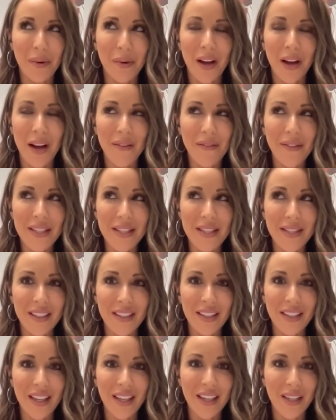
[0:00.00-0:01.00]
well,
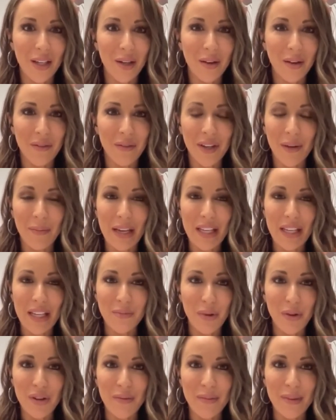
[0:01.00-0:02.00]
obviously, I've got my
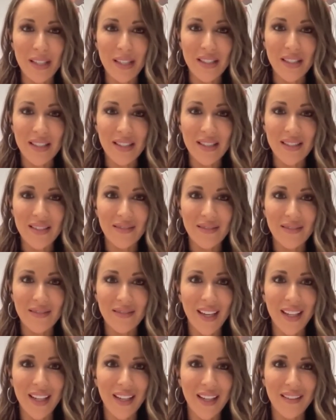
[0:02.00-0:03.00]
smoothie business.
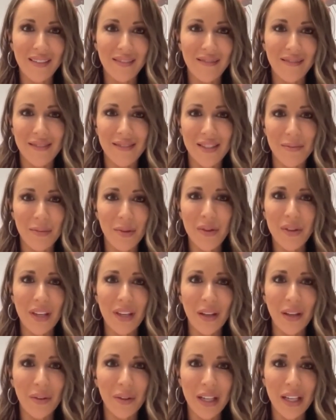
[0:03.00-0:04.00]
I need smoothie
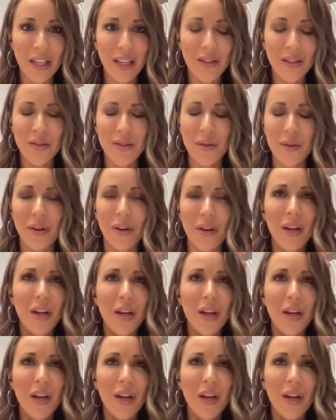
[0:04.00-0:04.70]
ingredients, or